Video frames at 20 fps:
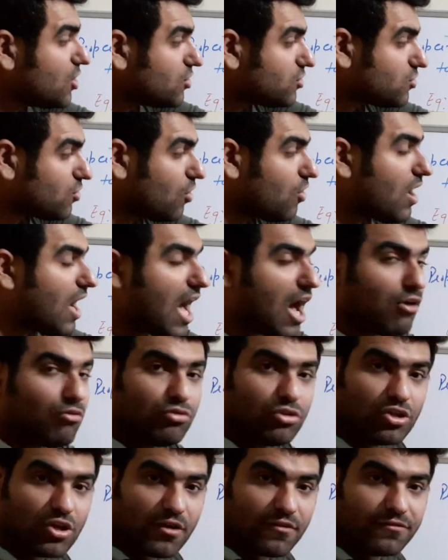So
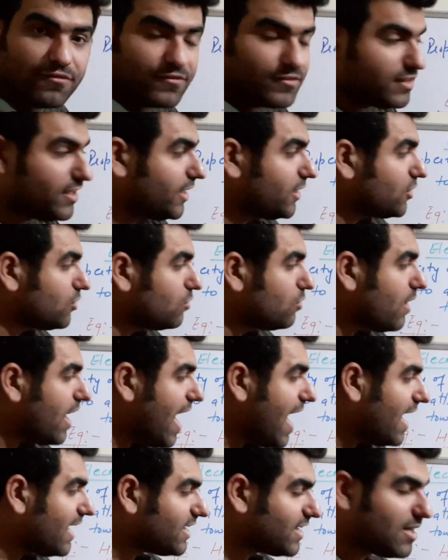out of the two
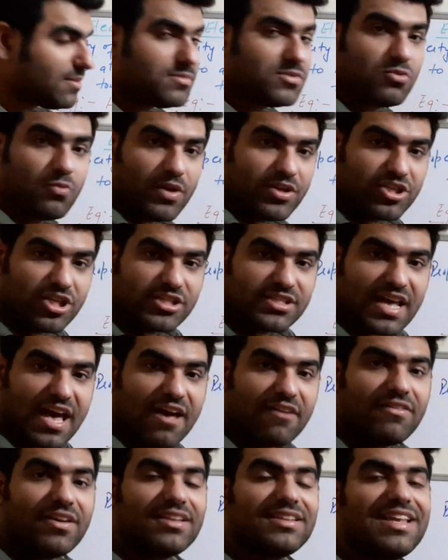atoms which is
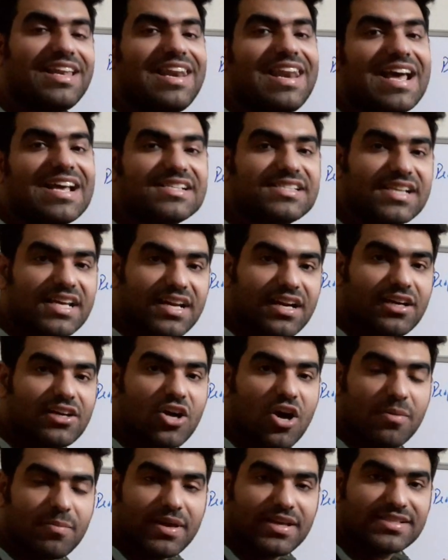having the lesser
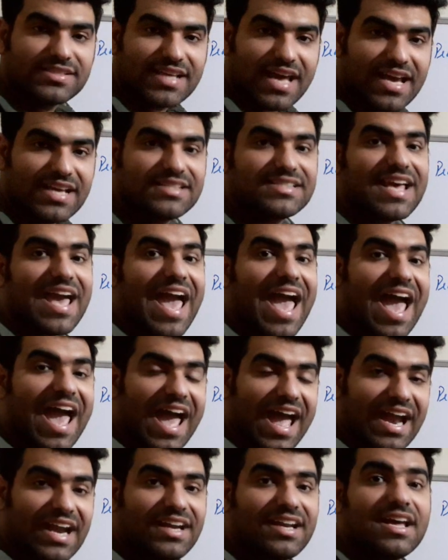atomic size
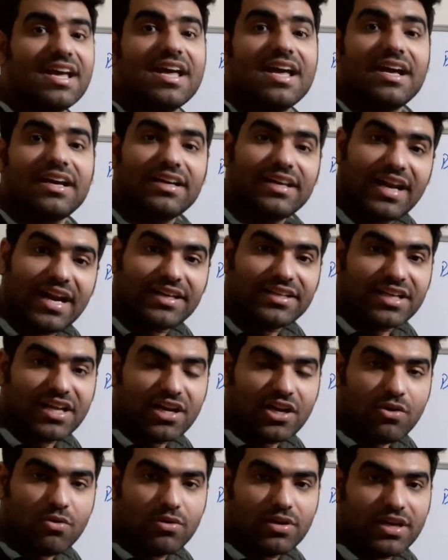and greater
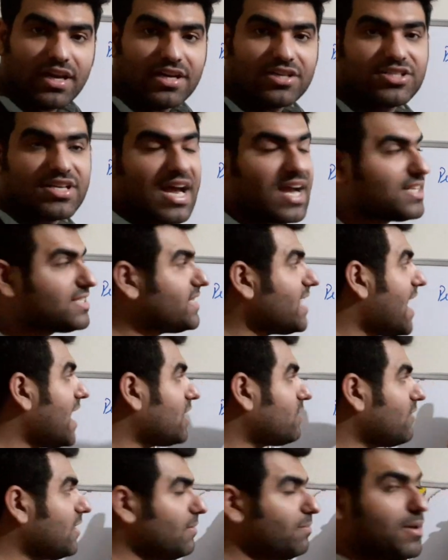nuclear charge
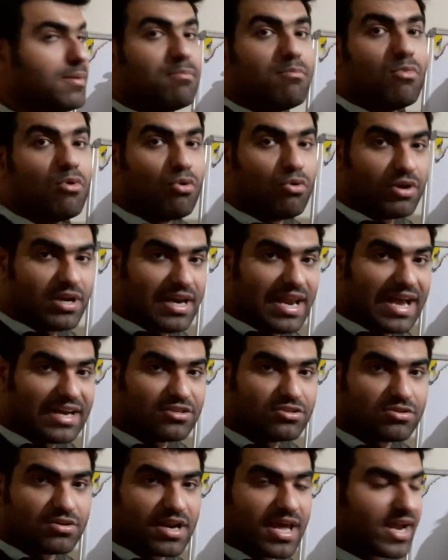that will be more
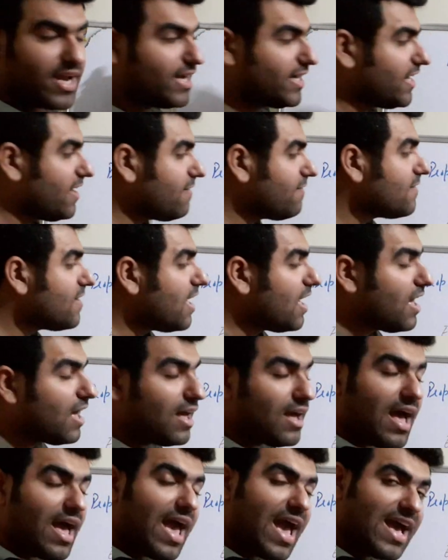electronegative
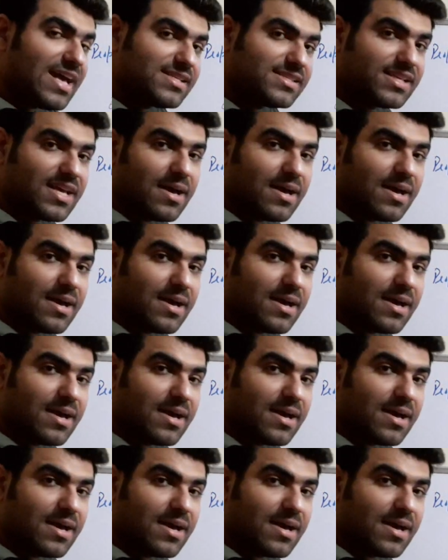as